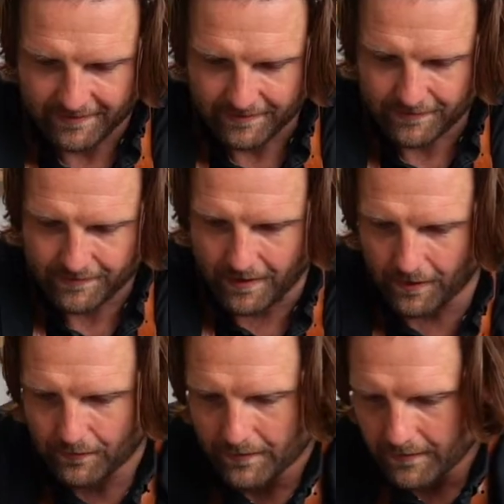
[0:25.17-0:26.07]

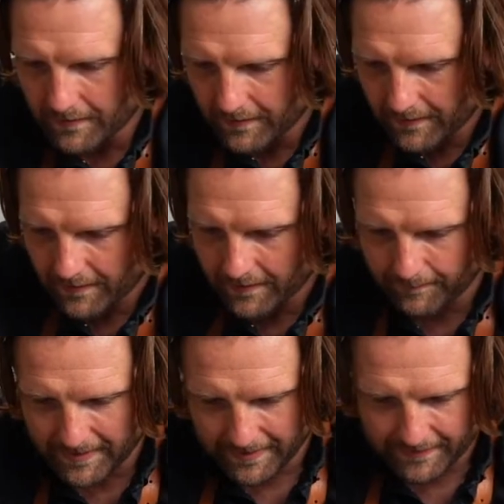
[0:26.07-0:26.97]
So, I'm going
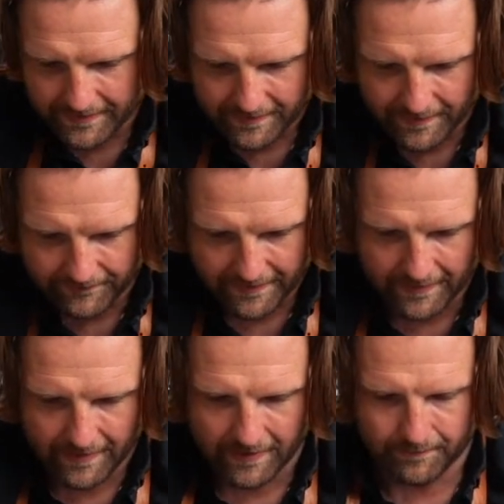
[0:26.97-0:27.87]
to pick this stuffing
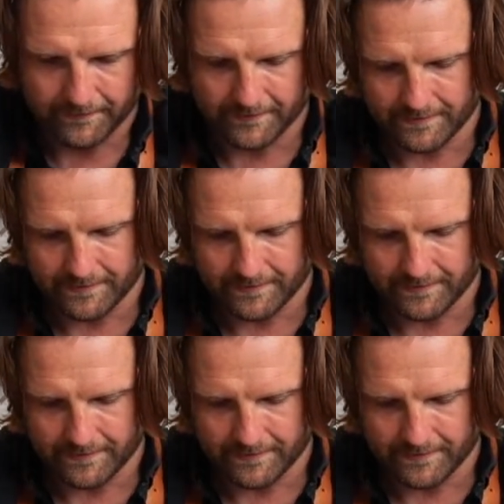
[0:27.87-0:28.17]
up